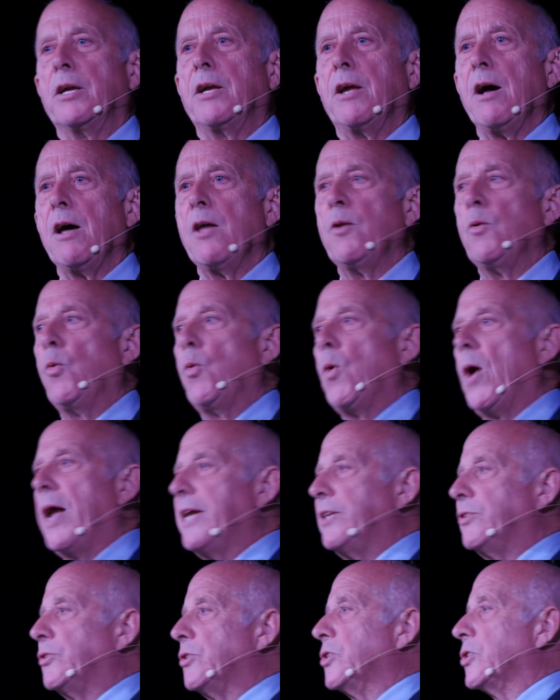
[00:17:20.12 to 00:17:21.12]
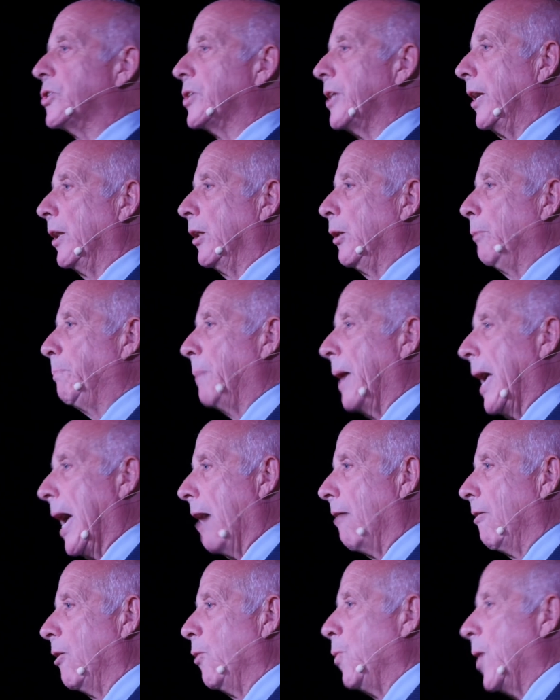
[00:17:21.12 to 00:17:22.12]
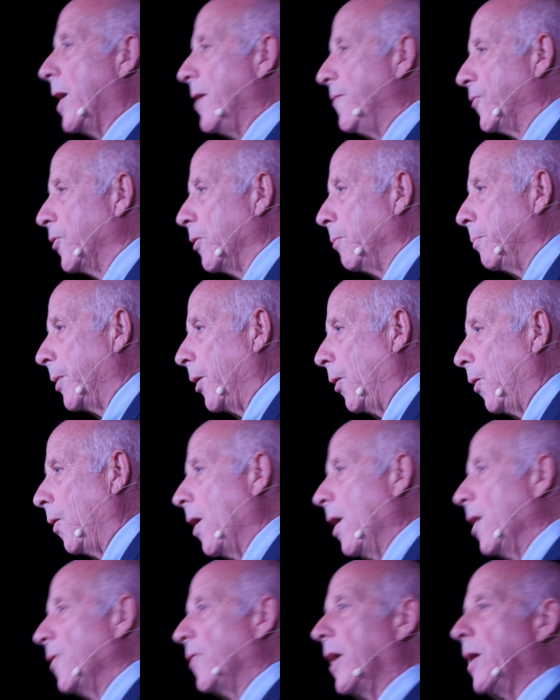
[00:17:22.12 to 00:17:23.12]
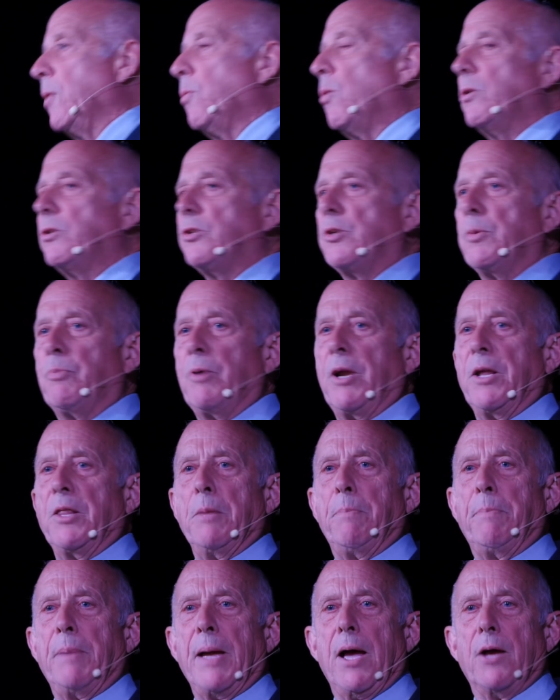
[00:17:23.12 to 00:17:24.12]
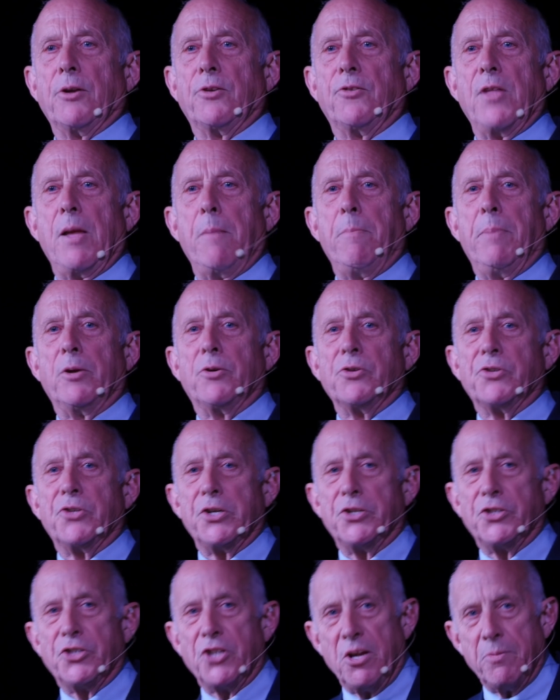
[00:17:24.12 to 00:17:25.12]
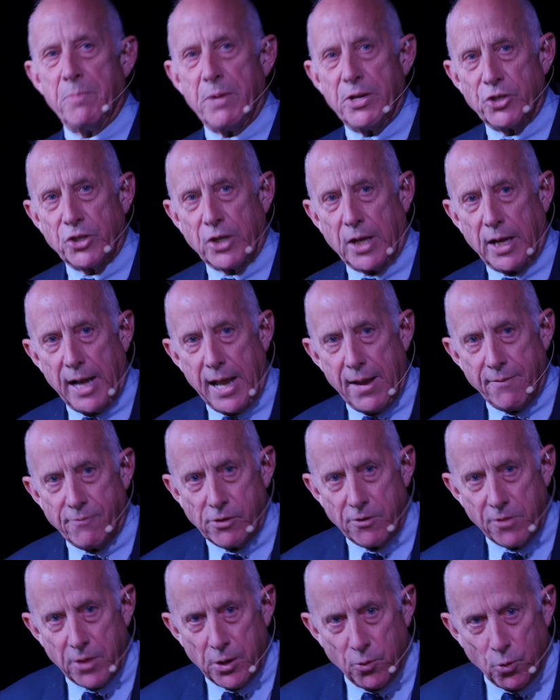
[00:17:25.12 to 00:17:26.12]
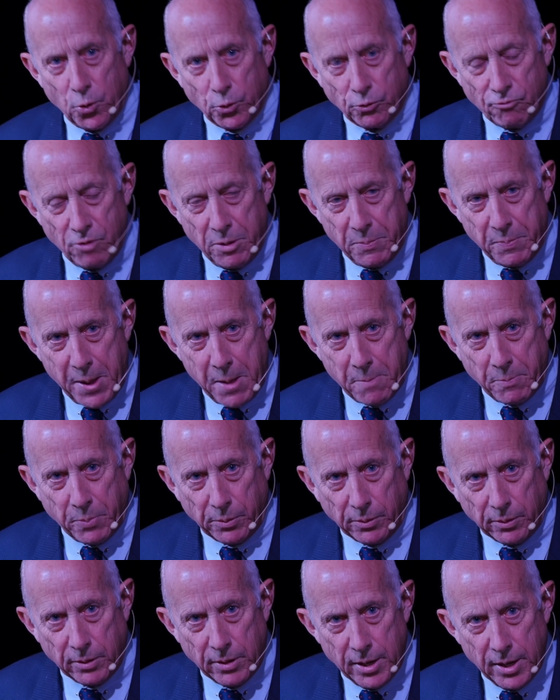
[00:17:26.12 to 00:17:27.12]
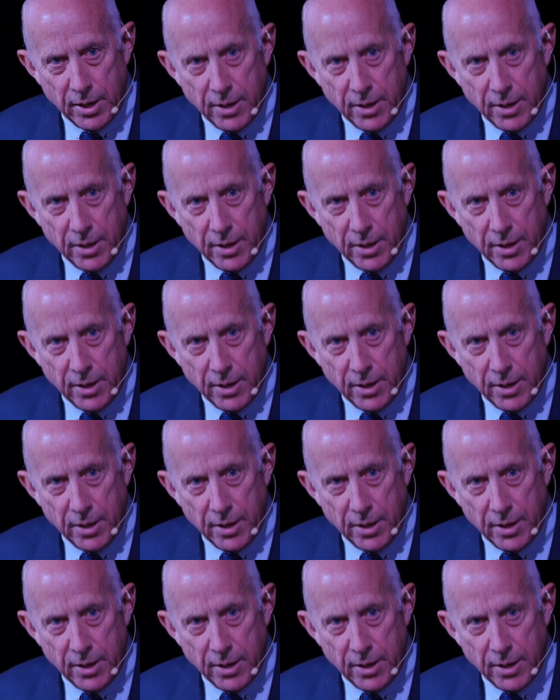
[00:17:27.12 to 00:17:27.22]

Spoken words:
can't wait to steal power away from you. They want to bring the power to them because they're so much cleverer than ordinary people.